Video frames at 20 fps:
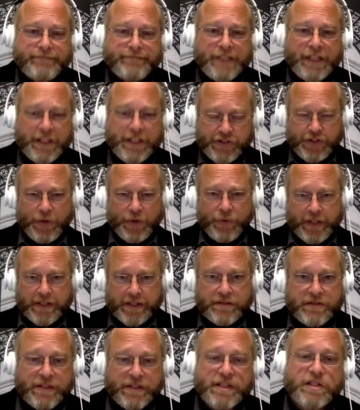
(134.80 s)

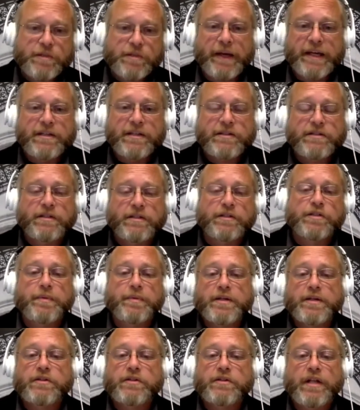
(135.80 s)
custodians in the space that are
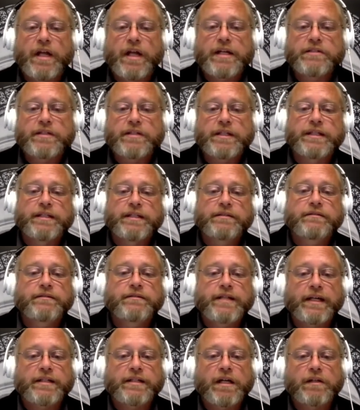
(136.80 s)
specializing in
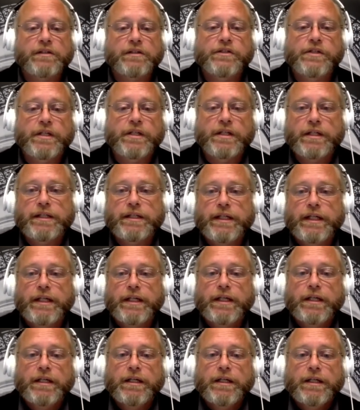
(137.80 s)
technology.
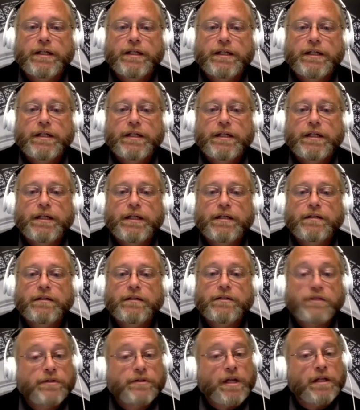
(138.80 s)

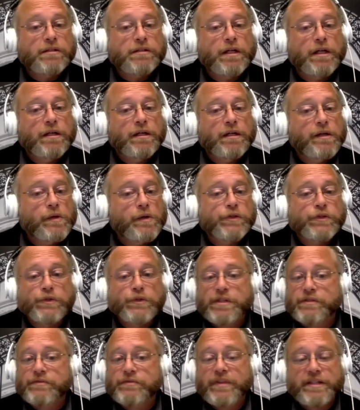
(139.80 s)
There's no
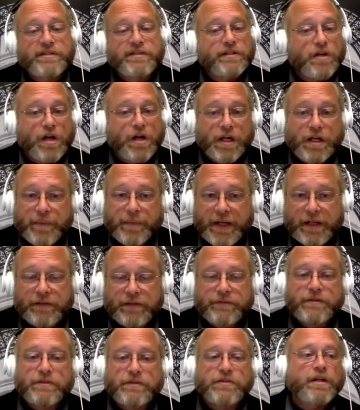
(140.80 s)
shortage of things to talk
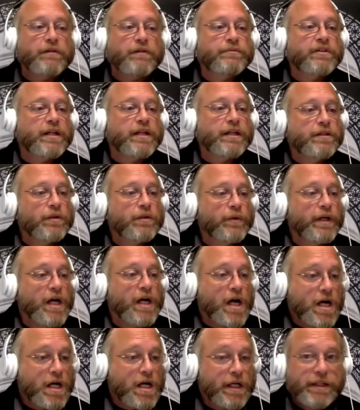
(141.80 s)
about. There's an awful lot going
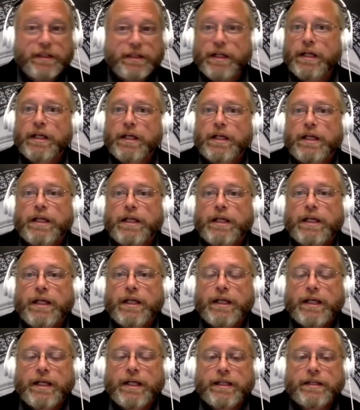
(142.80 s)
on,
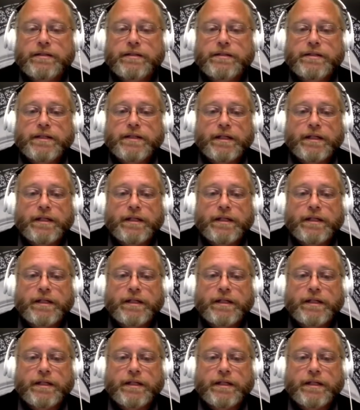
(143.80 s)
and